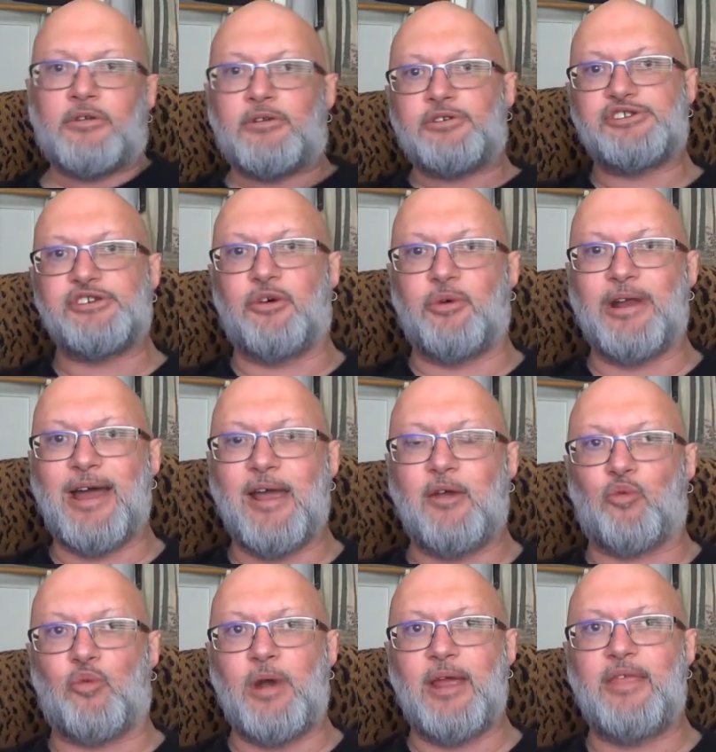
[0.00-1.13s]
So when I
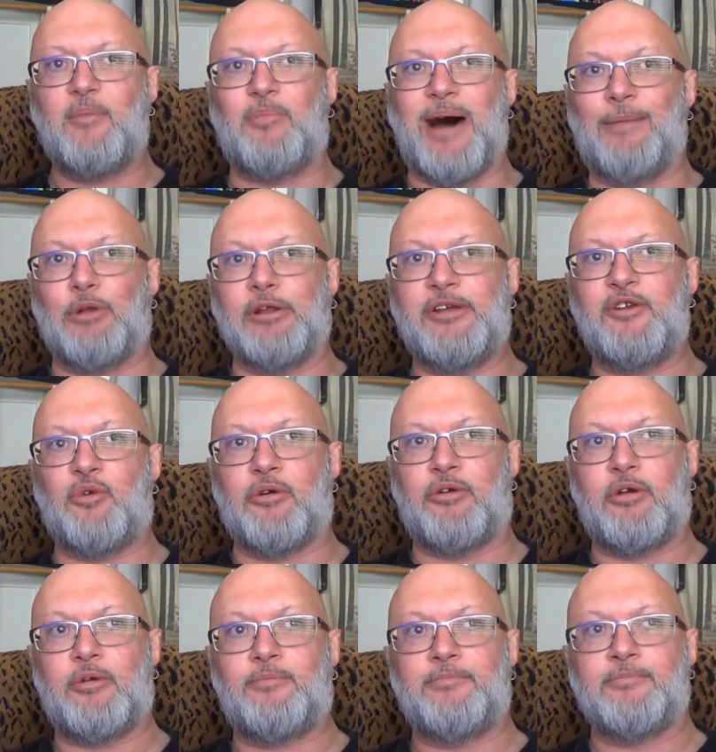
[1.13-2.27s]
read the Bible in
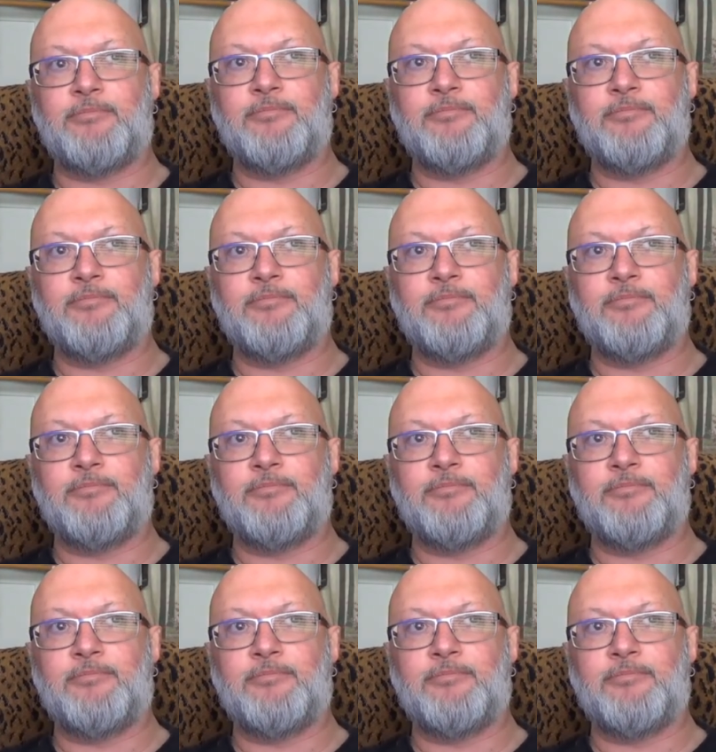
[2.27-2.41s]
order,